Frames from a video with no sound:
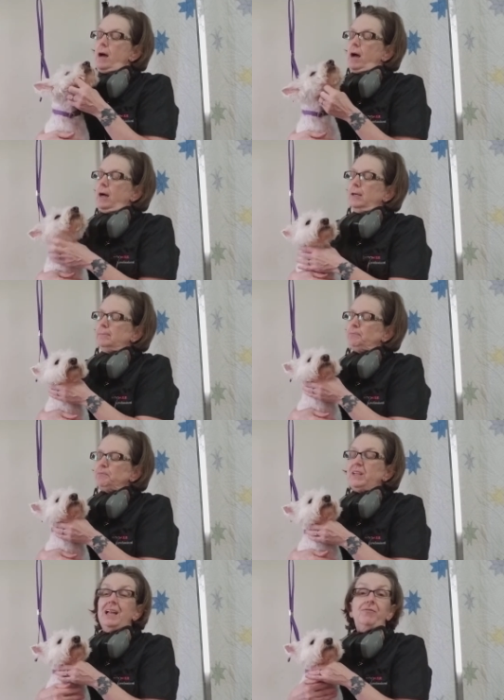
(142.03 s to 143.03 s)

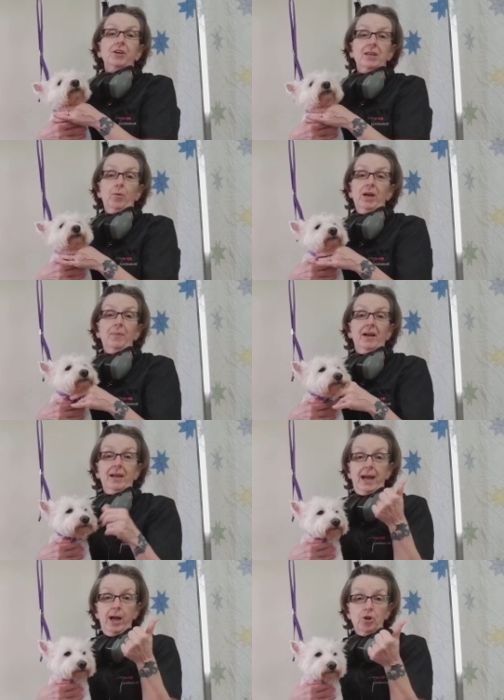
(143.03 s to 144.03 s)
Um, and I feel that way about
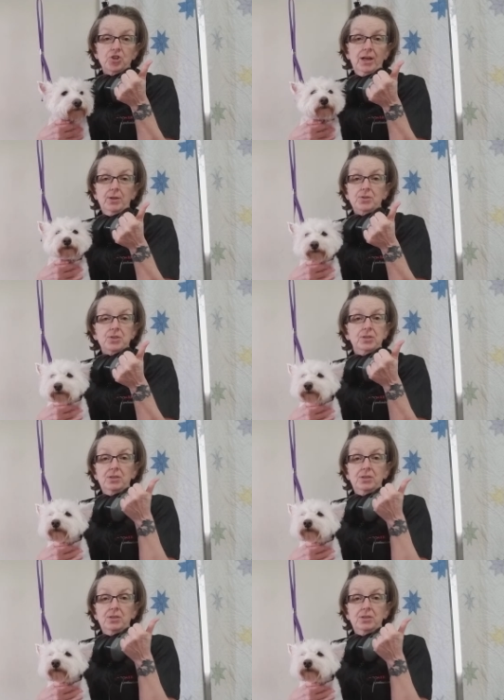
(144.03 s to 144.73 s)
hair dryers,